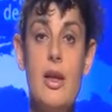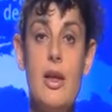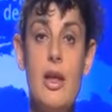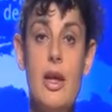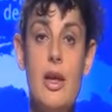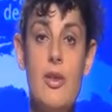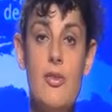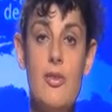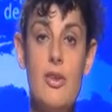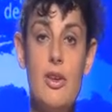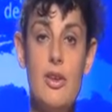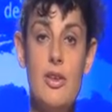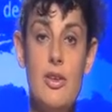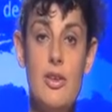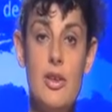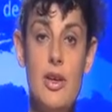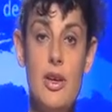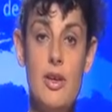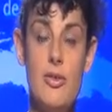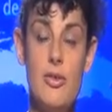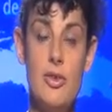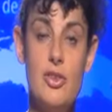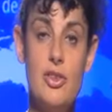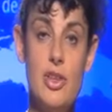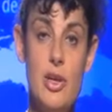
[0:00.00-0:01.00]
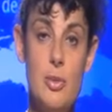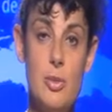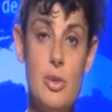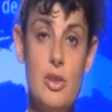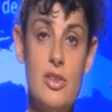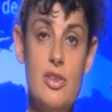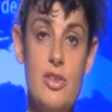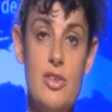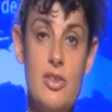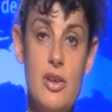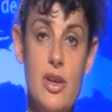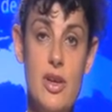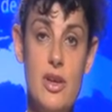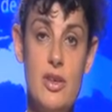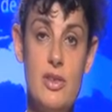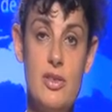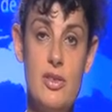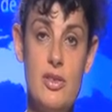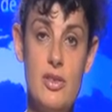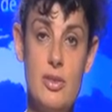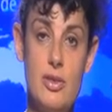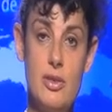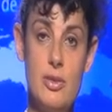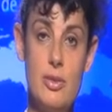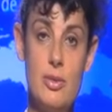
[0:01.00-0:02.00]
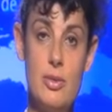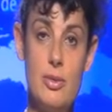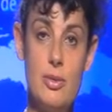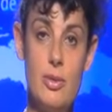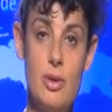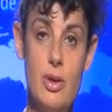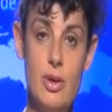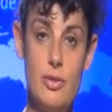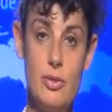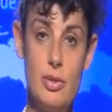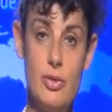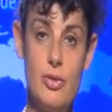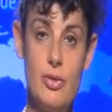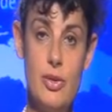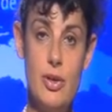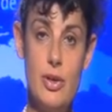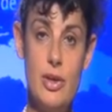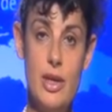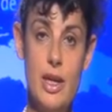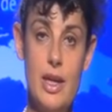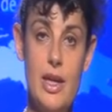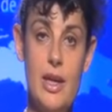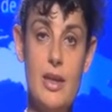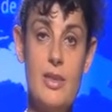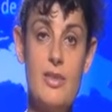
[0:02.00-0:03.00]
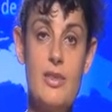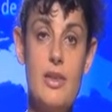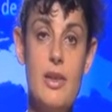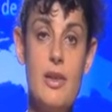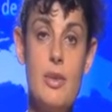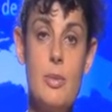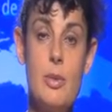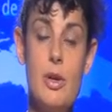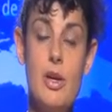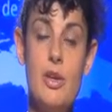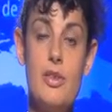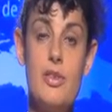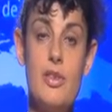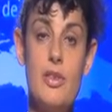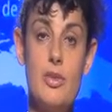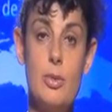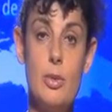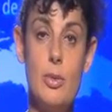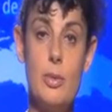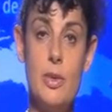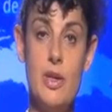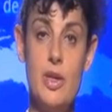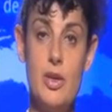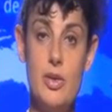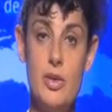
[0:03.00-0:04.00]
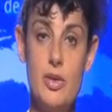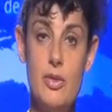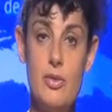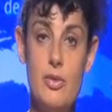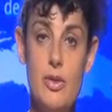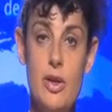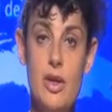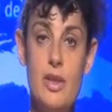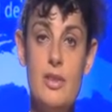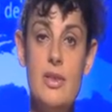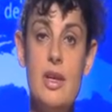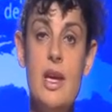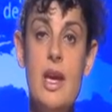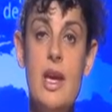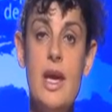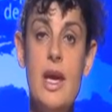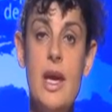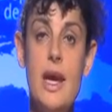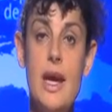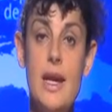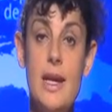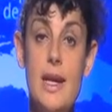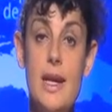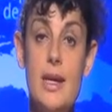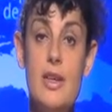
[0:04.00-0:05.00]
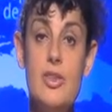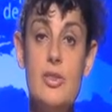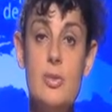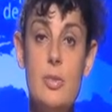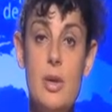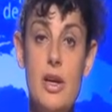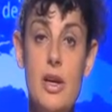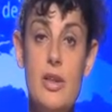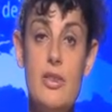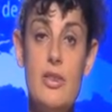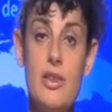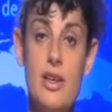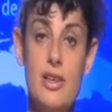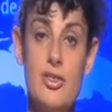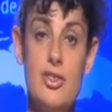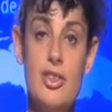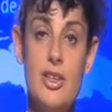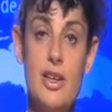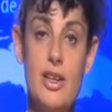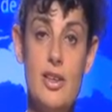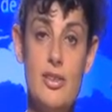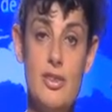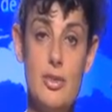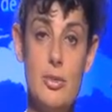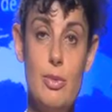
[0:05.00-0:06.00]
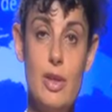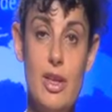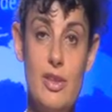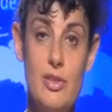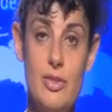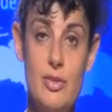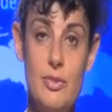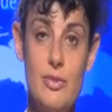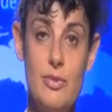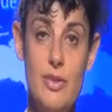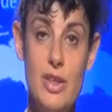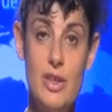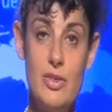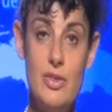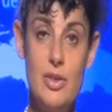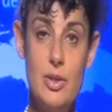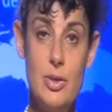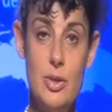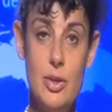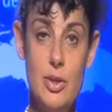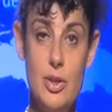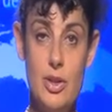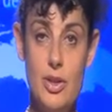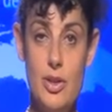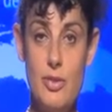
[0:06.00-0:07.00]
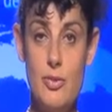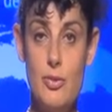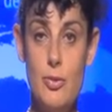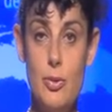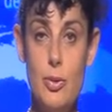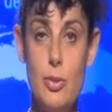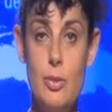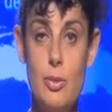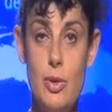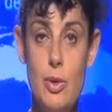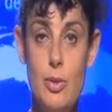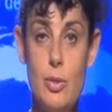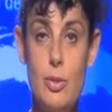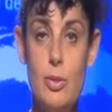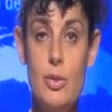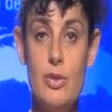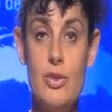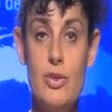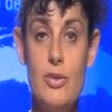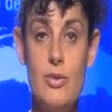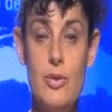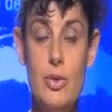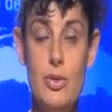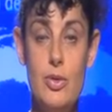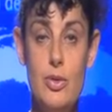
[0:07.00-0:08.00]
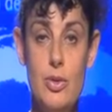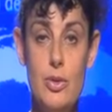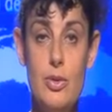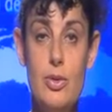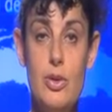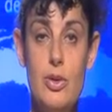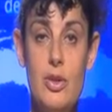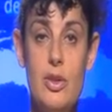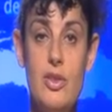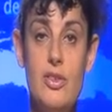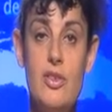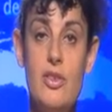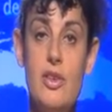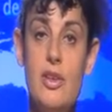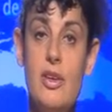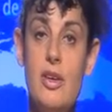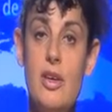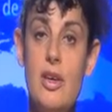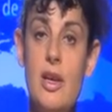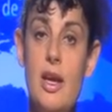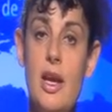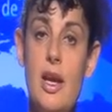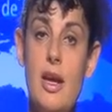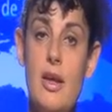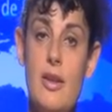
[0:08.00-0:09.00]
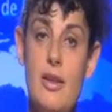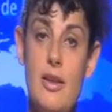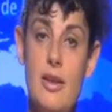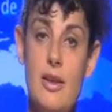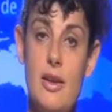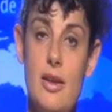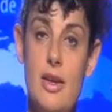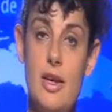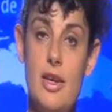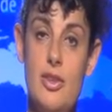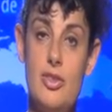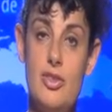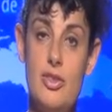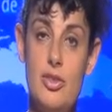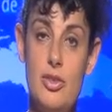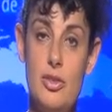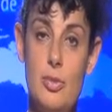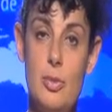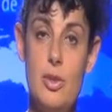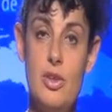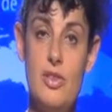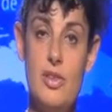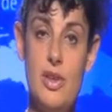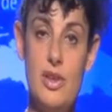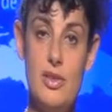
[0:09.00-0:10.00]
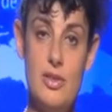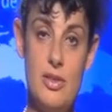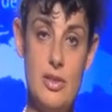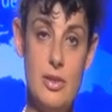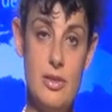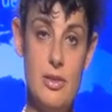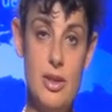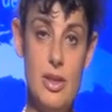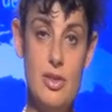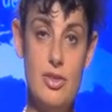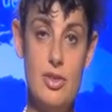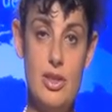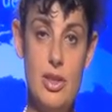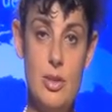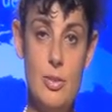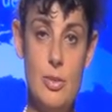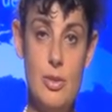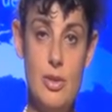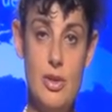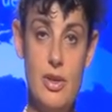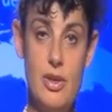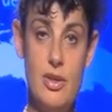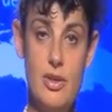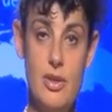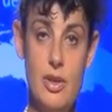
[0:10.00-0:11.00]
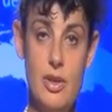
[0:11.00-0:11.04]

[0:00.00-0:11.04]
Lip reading: If a chamber decides to refer a case, then the parties will be notified, and each party actually gets a right of veto. You can inform the court if you do not consider that the case should be sent to the Grand Chamber at